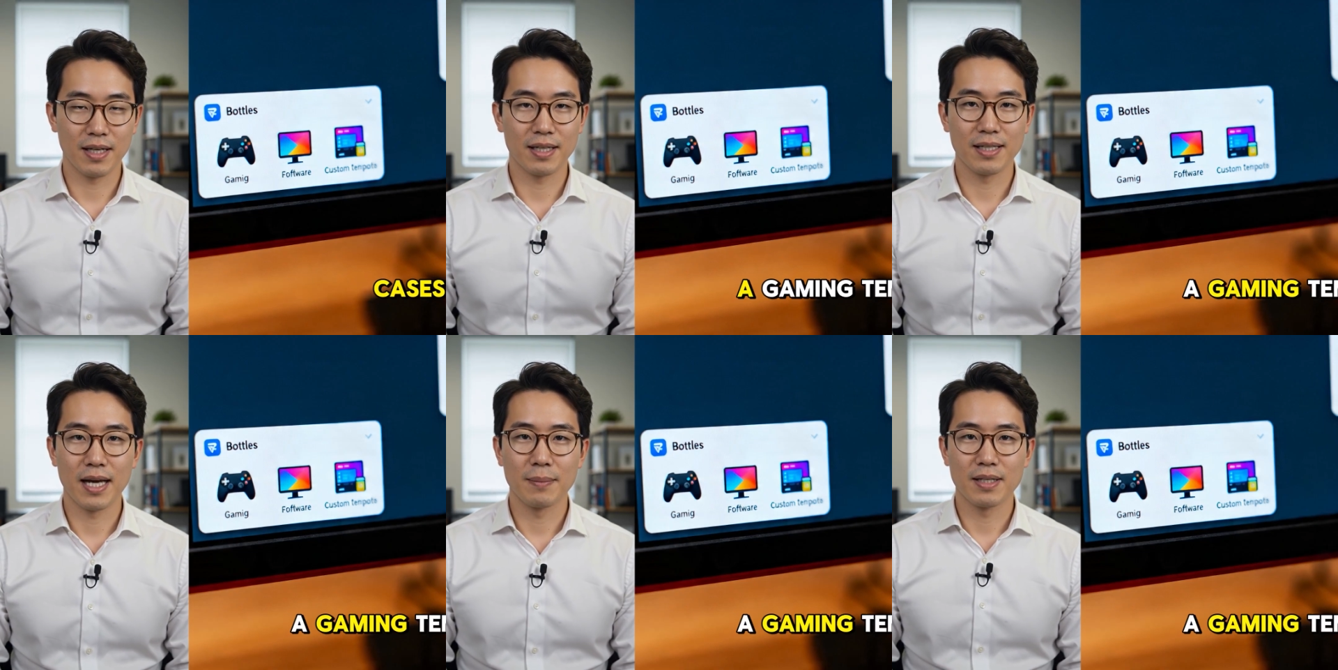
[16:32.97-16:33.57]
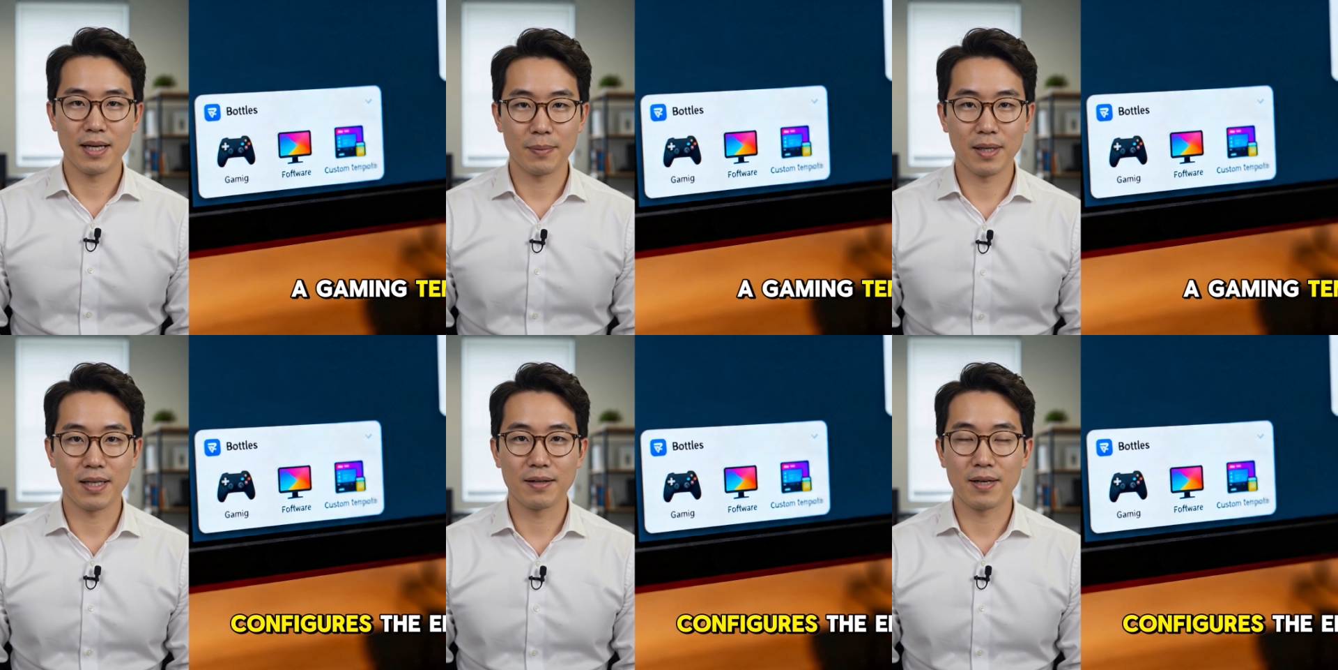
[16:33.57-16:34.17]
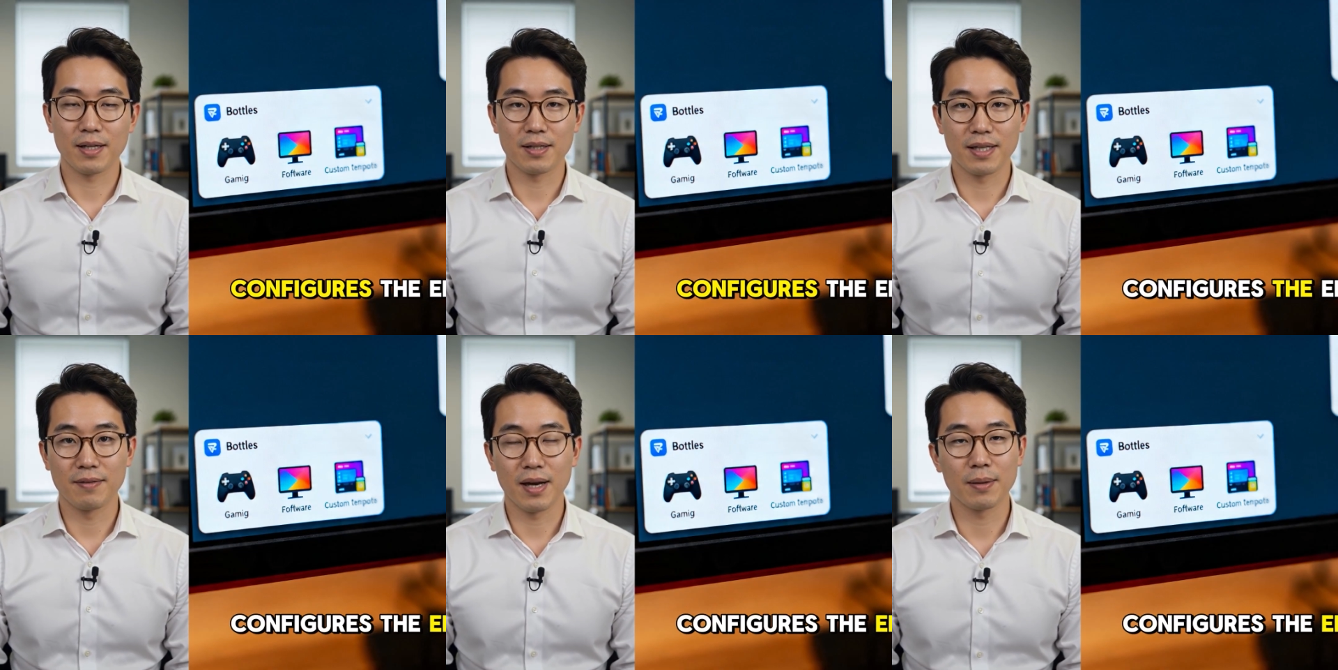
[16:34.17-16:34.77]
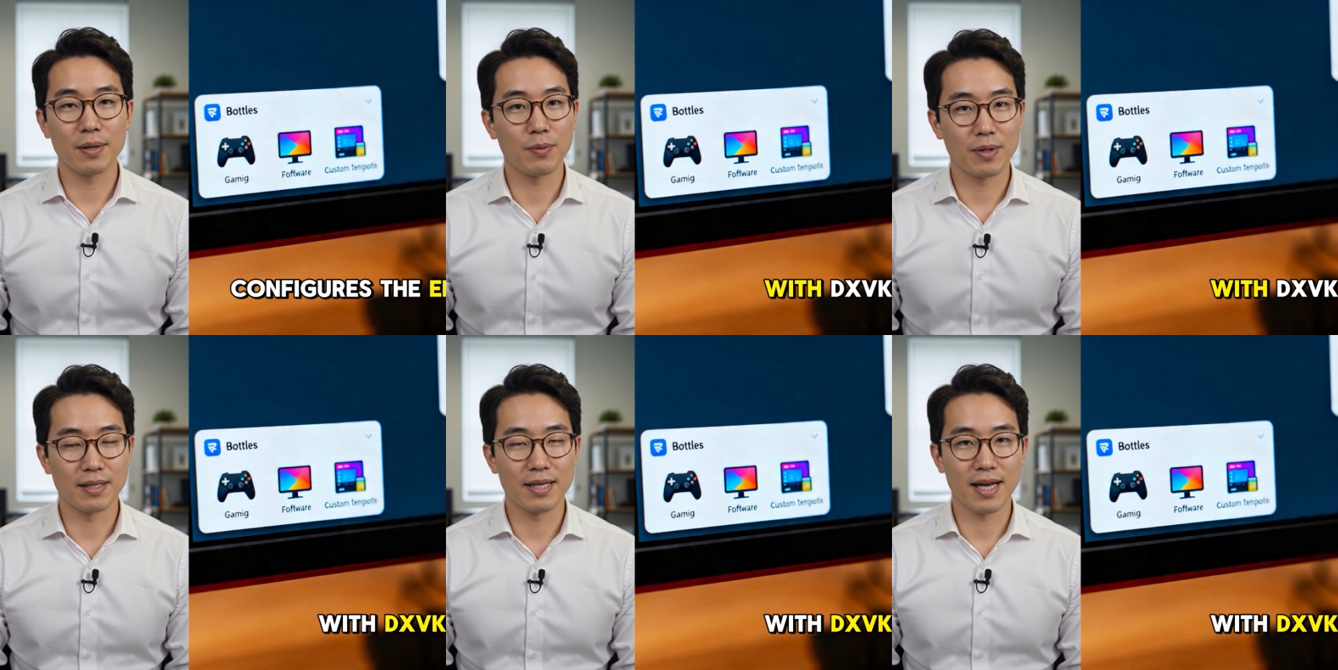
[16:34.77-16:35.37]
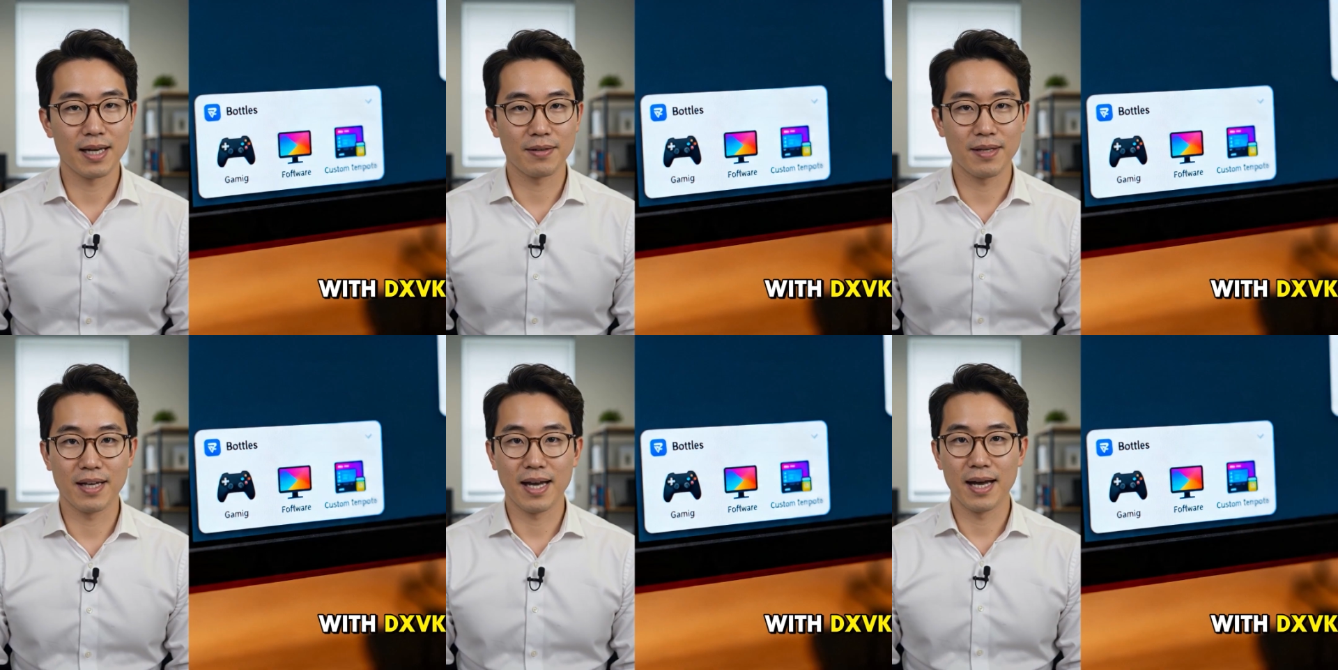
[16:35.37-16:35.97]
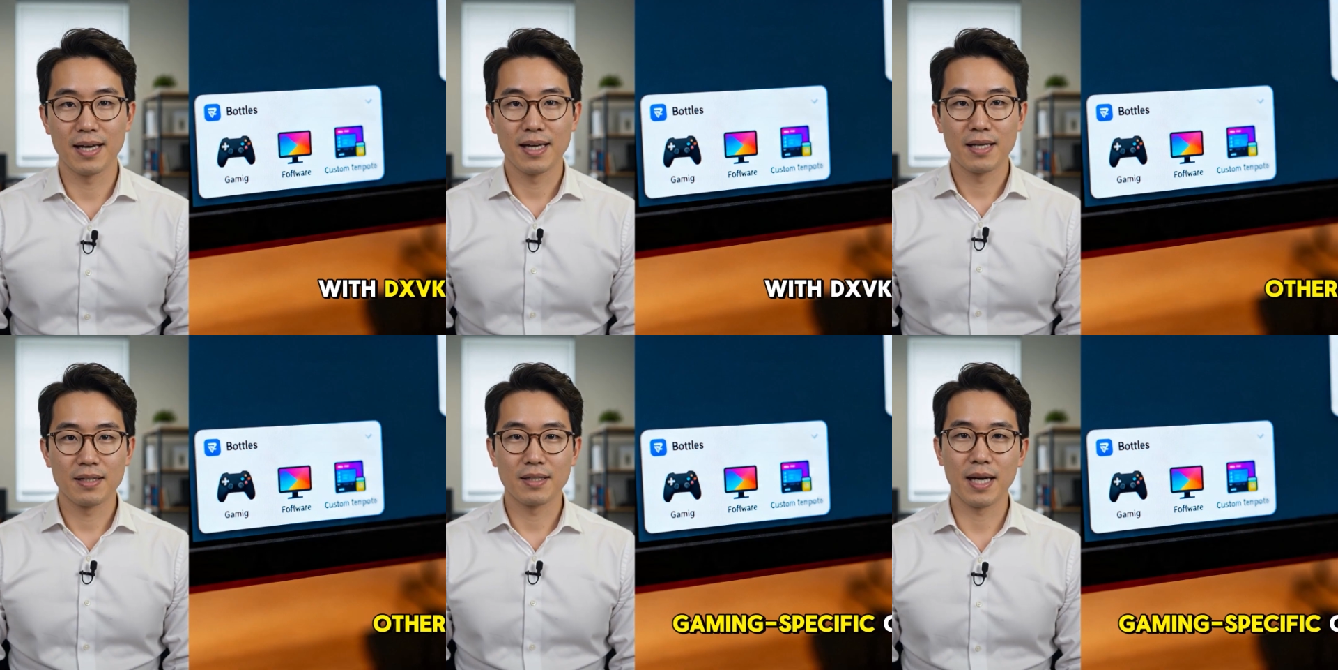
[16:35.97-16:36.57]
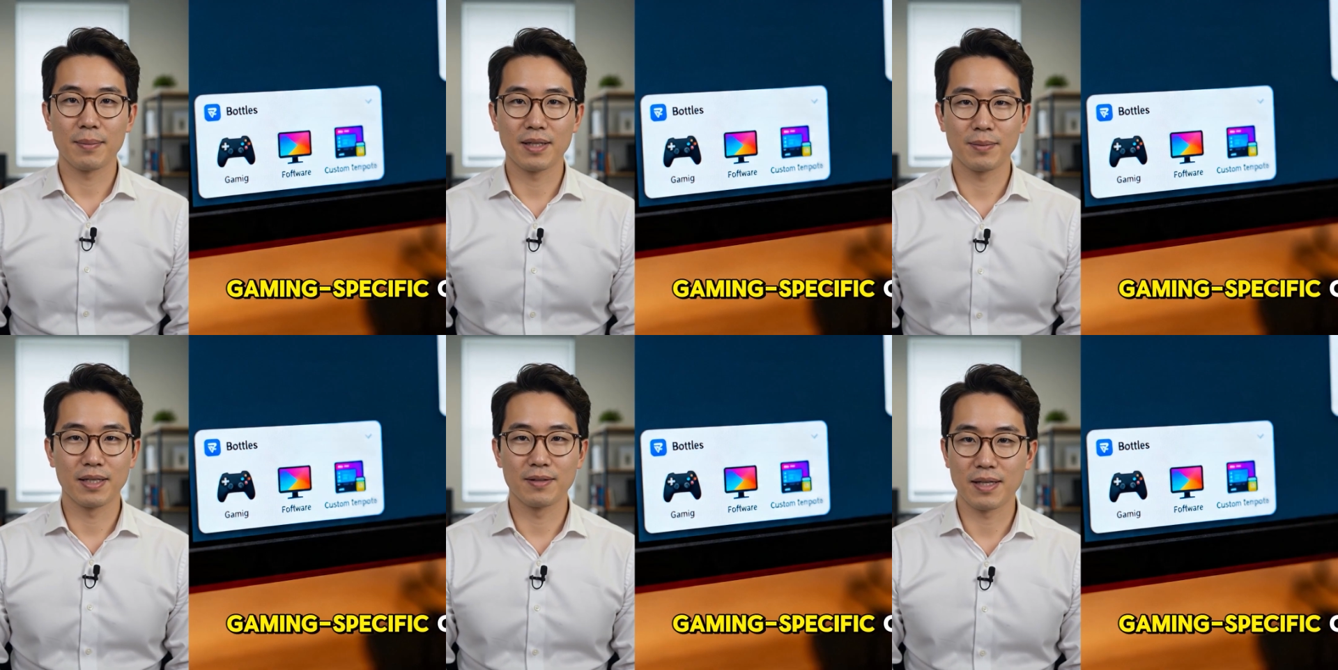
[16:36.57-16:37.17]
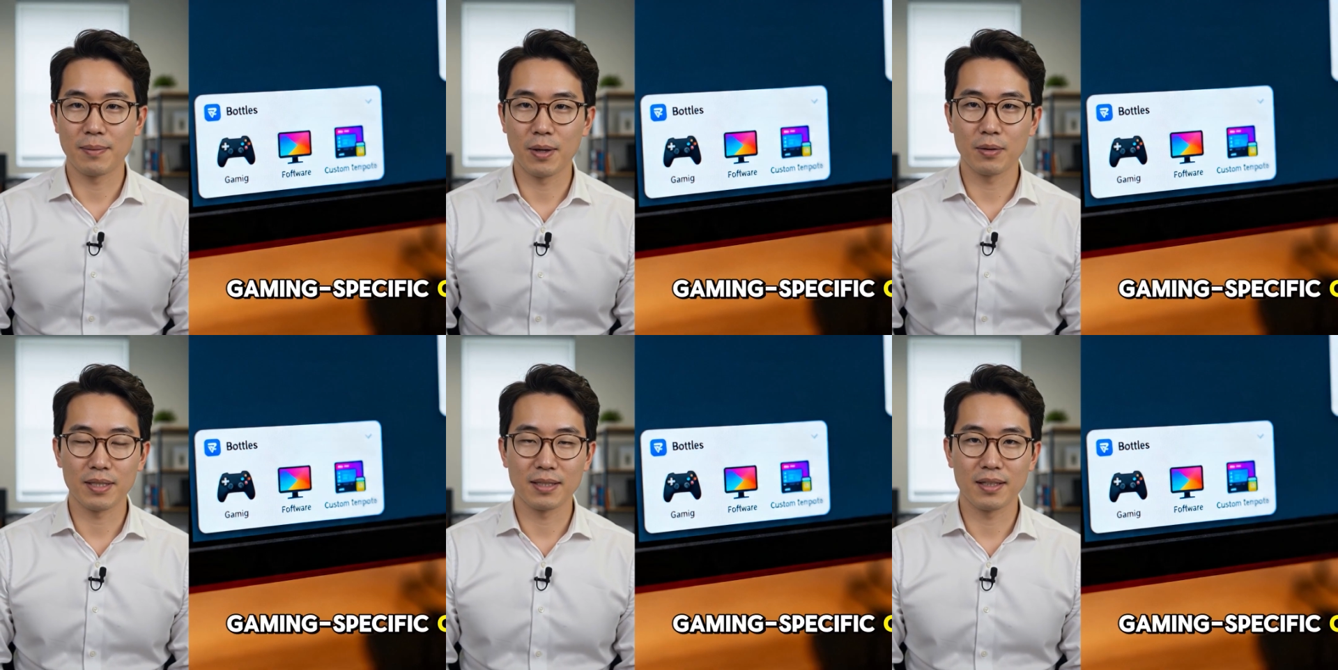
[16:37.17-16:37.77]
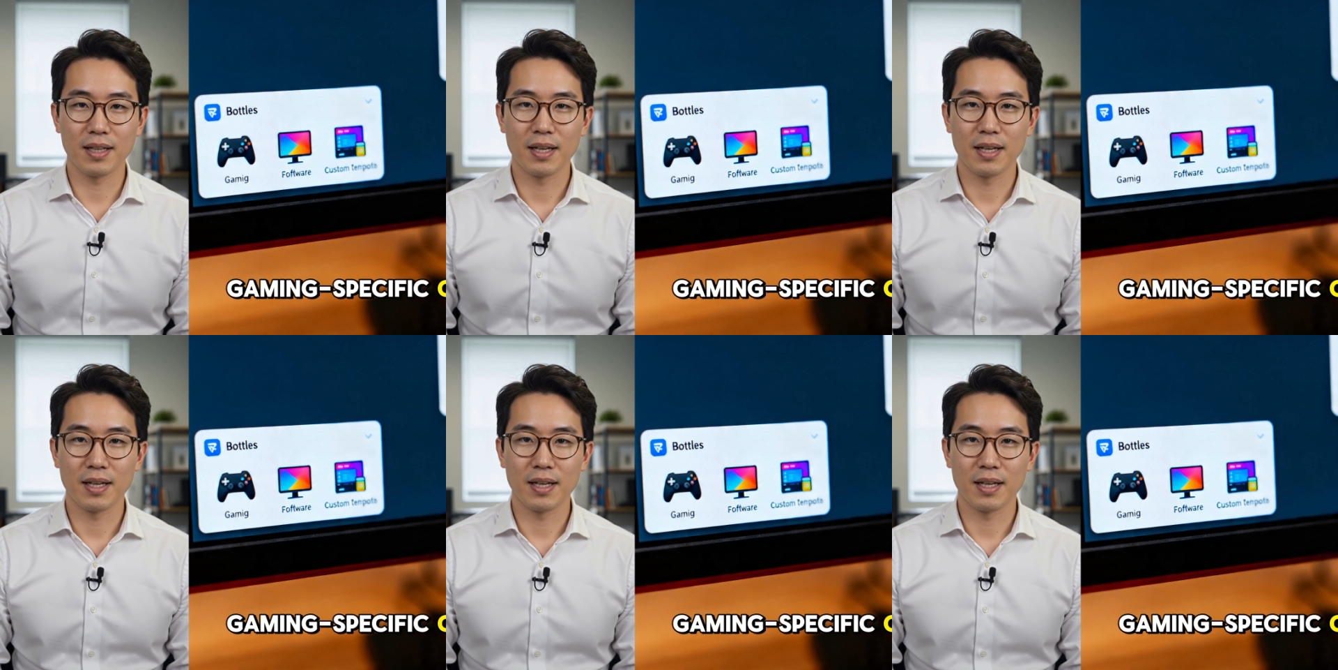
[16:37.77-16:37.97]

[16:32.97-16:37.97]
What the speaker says: A gaming template configures the environment with DXVK and other gaming-specific components.